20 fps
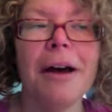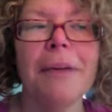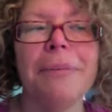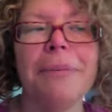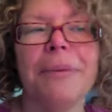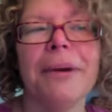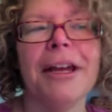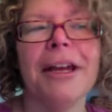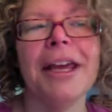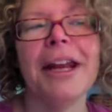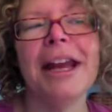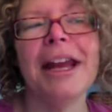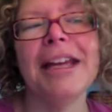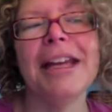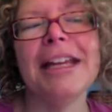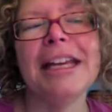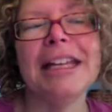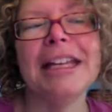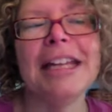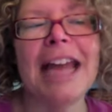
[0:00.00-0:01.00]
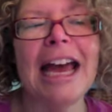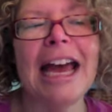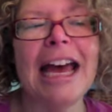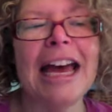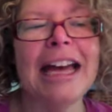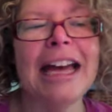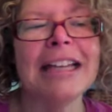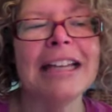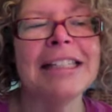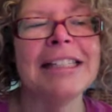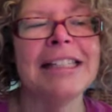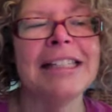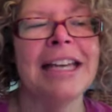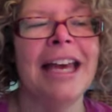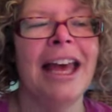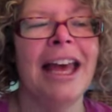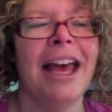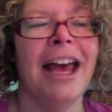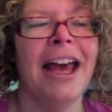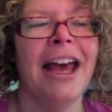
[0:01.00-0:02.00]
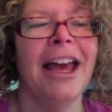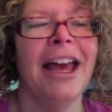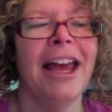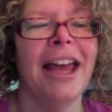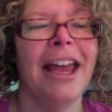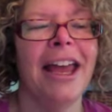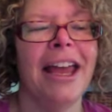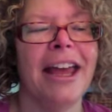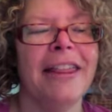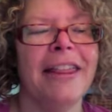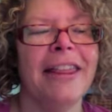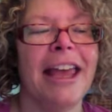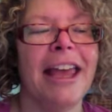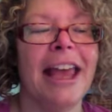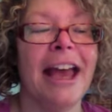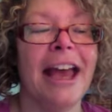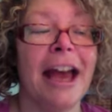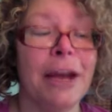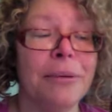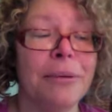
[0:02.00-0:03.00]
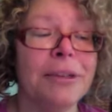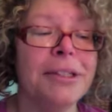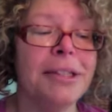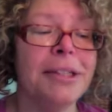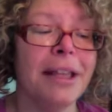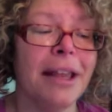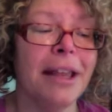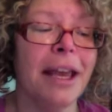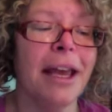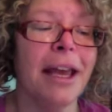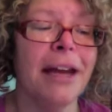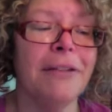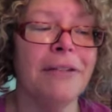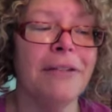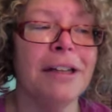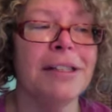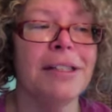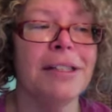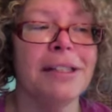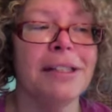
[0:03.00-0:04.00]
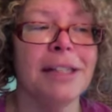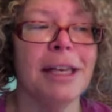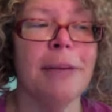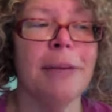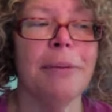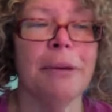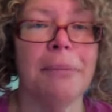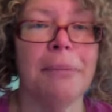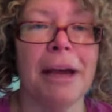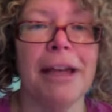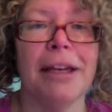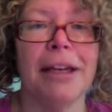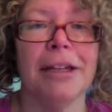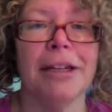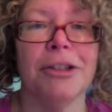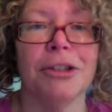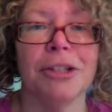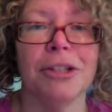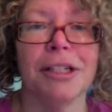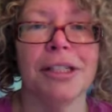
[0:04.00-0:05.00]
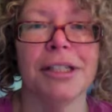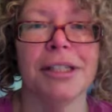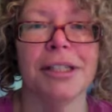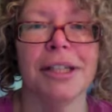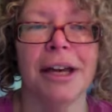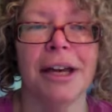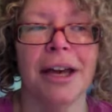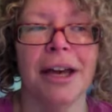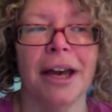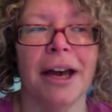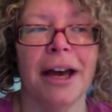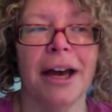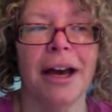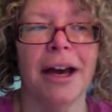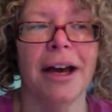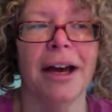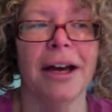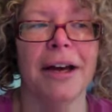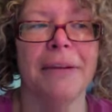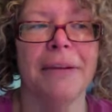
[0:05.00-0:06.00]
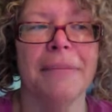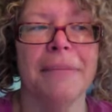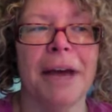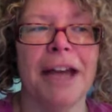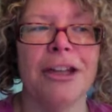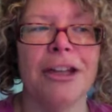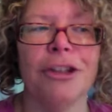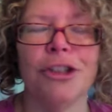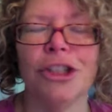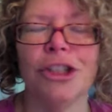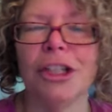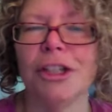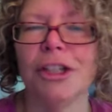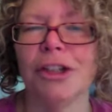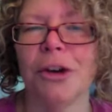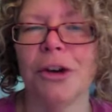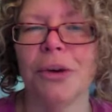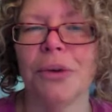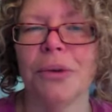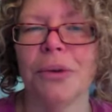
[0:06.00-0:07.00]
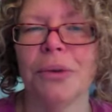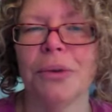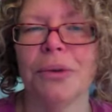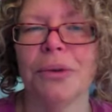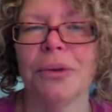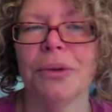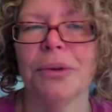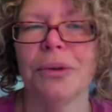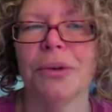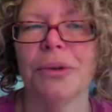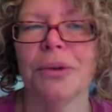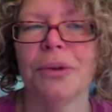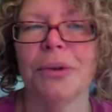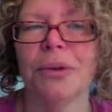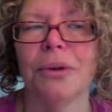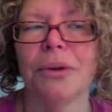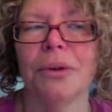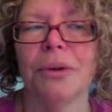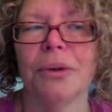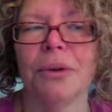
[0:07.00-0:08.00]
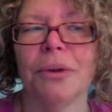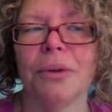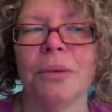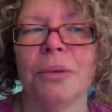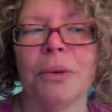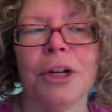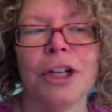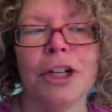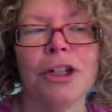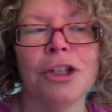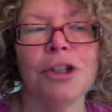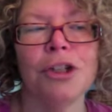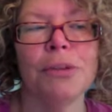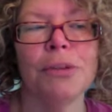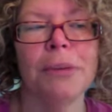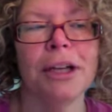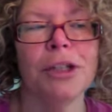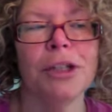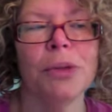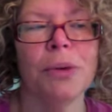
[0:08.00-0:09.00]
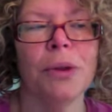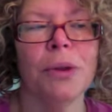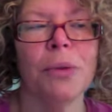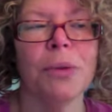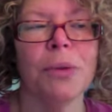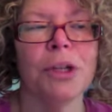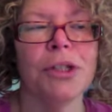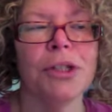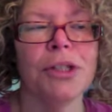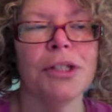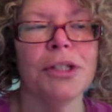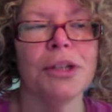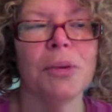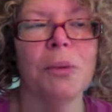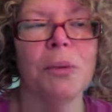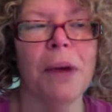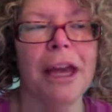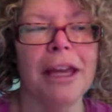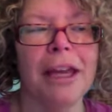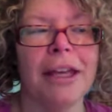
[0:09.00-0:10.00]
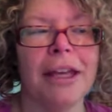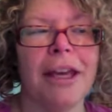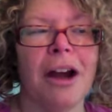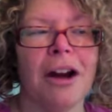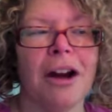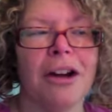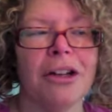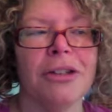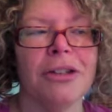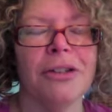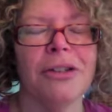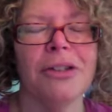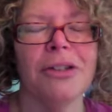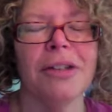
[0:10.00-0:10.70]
And I will say the Anavest is keeping my interest. I usually don't work too much with worsted weight yarns, and so this one's going pretty fast.